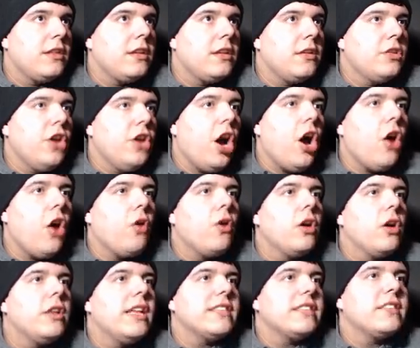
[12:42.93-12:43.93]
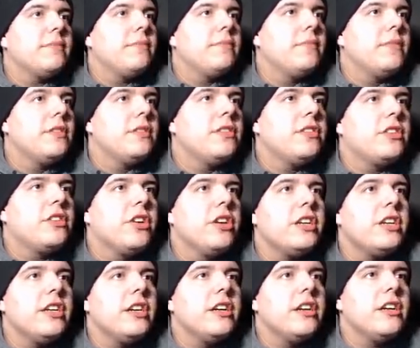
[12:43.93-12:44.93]
No! That's a
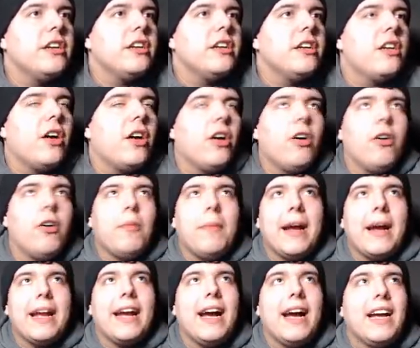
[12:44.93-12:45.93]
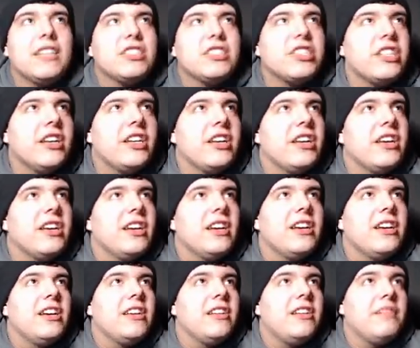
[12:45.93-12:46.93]
cook? Oh my gosh.
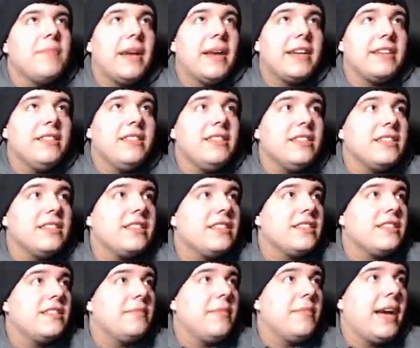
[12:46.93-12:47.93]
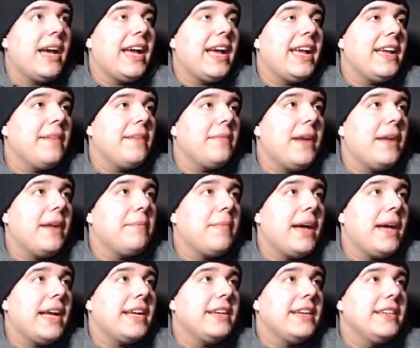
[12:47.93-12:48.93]
My goodness. My, my,
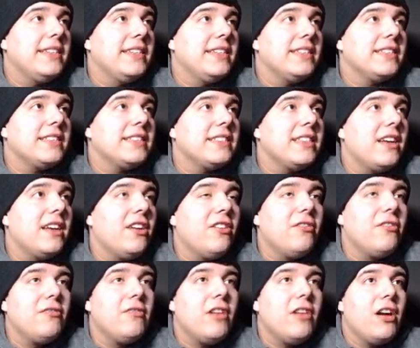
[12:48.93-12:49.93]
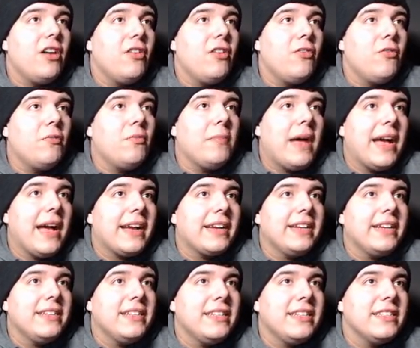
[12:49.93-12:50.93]
my goodness. Oh, oh, my
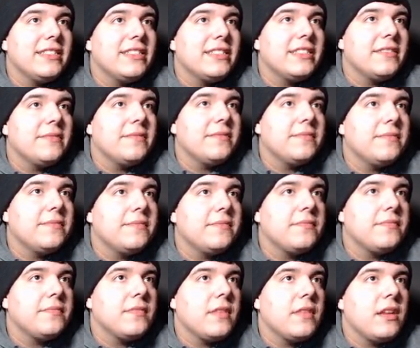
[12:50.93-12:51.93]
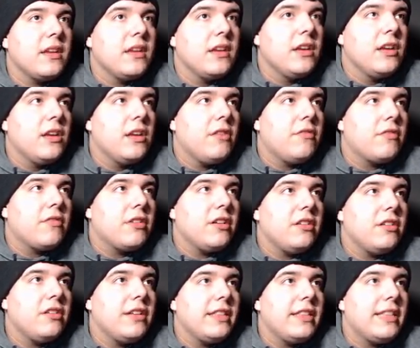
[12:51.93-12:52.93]
goodness. We're
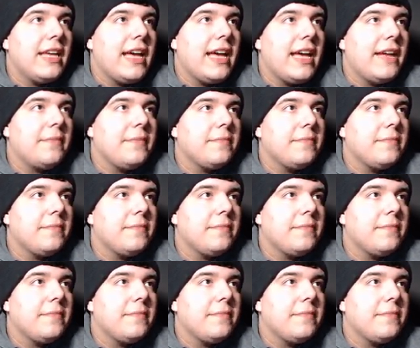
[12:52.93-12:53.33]
gonna go like that.